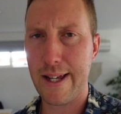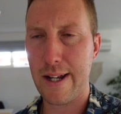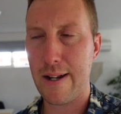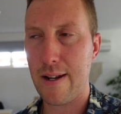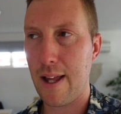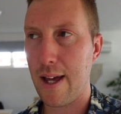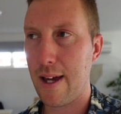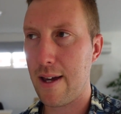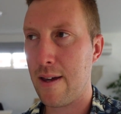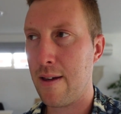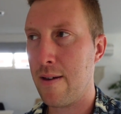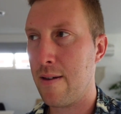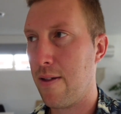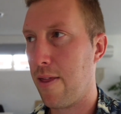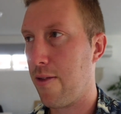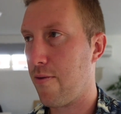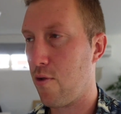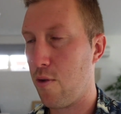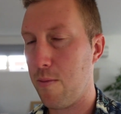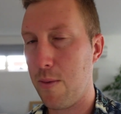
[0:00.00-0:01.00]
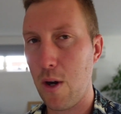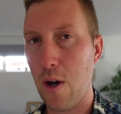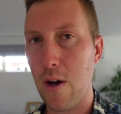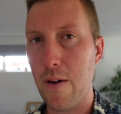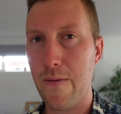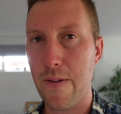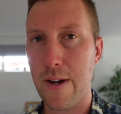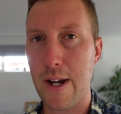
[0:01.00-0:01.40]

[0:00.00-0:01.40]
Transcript: and like threw me off.